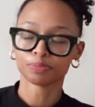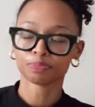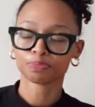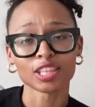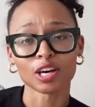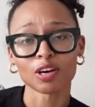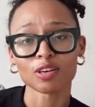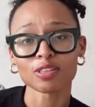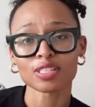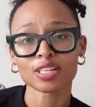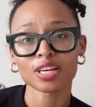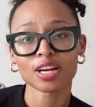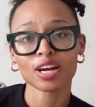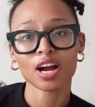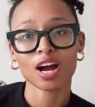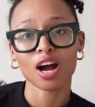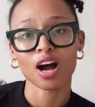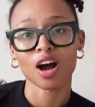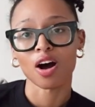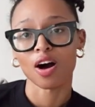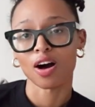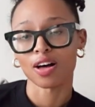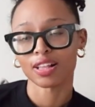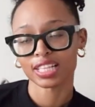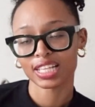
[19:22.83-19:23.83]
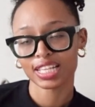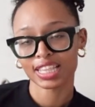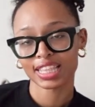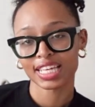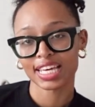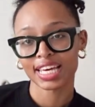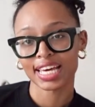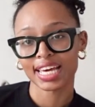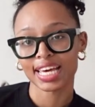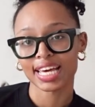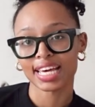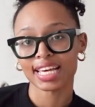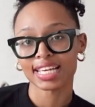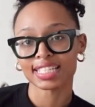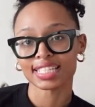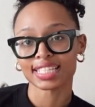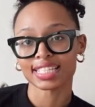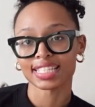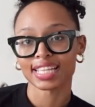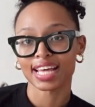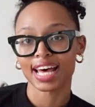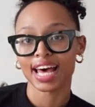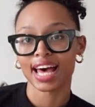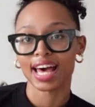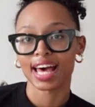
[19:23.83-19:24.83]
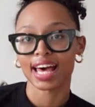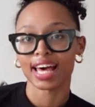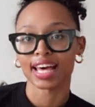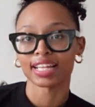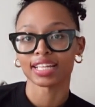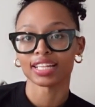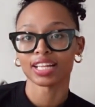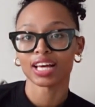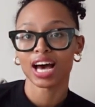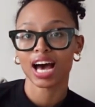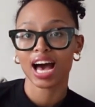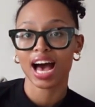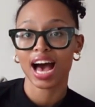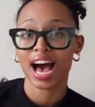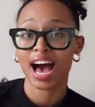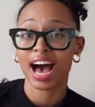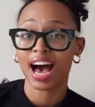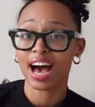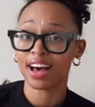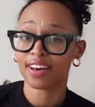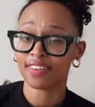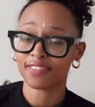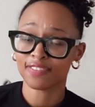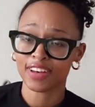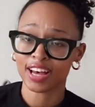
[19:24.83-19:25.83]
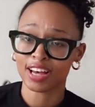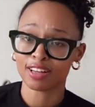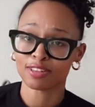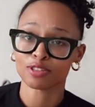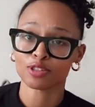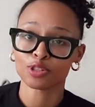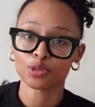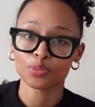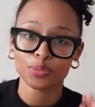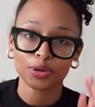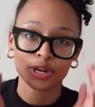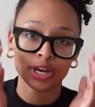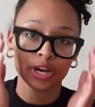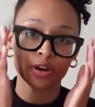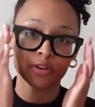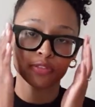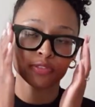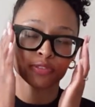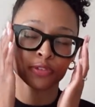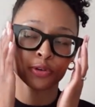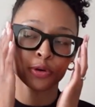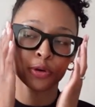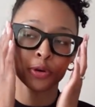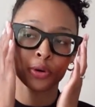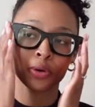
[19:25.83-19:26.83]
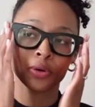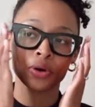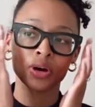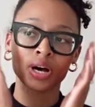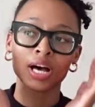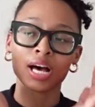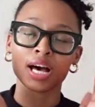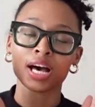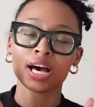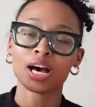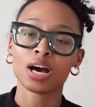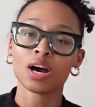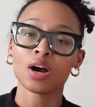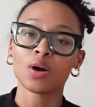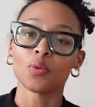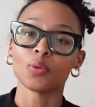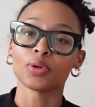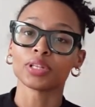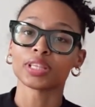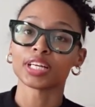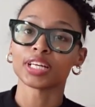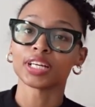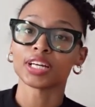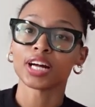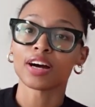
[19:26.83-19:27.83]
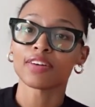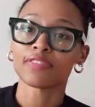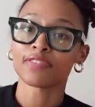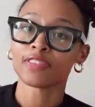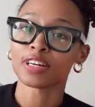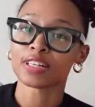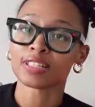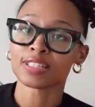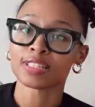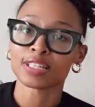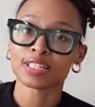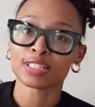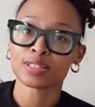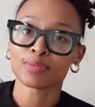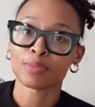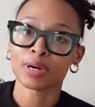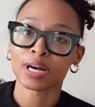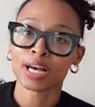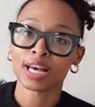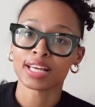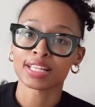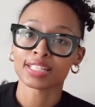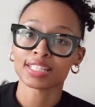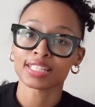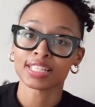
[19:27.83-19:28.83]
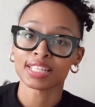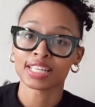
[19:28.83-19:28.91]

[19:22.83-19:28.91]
Those are all the things that I found super helpful within our first 6 months.